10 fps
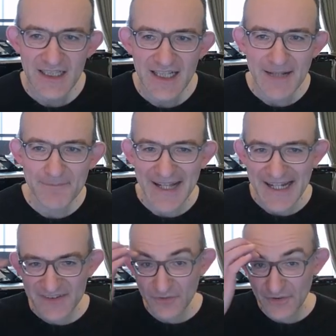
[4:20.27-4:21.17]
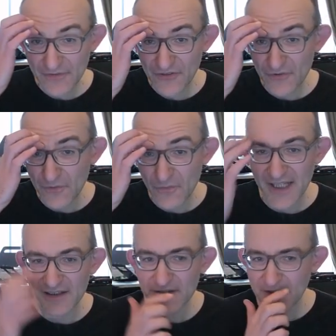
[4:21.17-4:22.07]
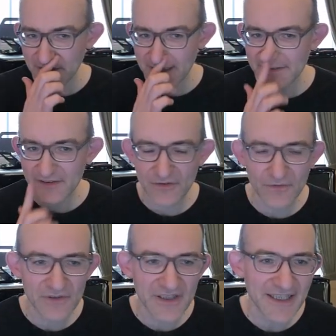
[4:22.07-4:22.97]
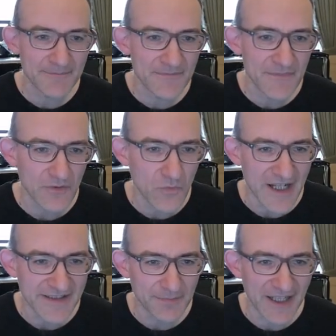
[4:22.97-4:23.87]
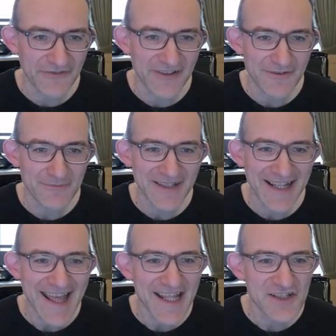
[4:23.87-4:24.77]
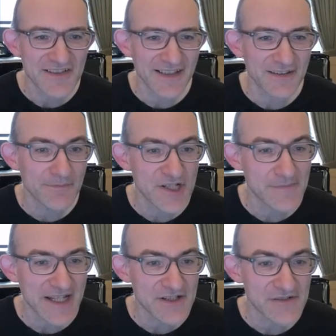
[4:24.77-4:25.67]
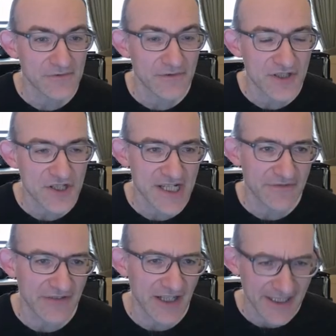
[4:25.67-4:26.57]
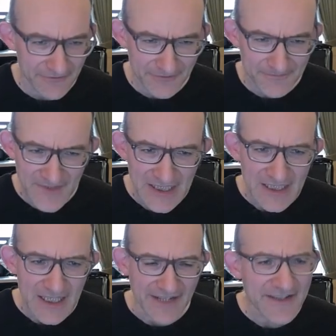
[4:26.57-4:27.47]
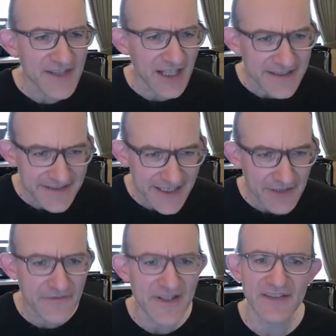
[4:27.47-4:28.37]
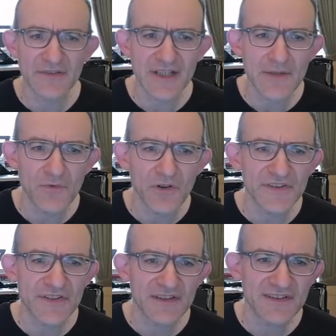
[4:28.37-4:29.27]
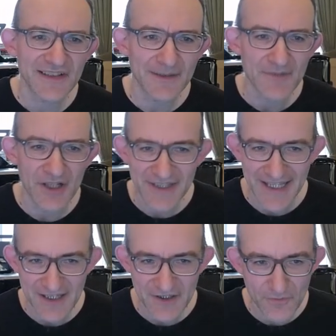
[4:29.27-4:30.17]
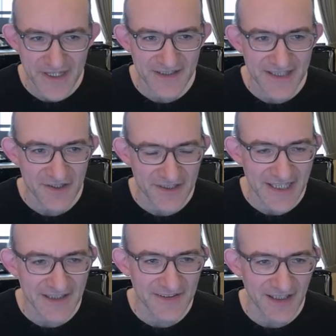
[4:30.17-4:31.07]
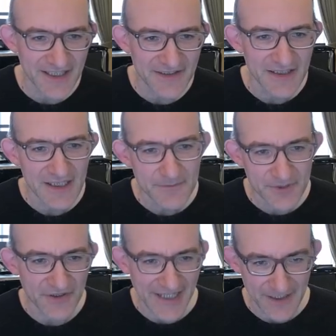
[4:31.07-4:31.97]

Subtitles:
And black sort of thought, well, let's call white's bluff here and play h6, bishop h4 and g5. I think the idea of this really was that, you're weakening your king side, but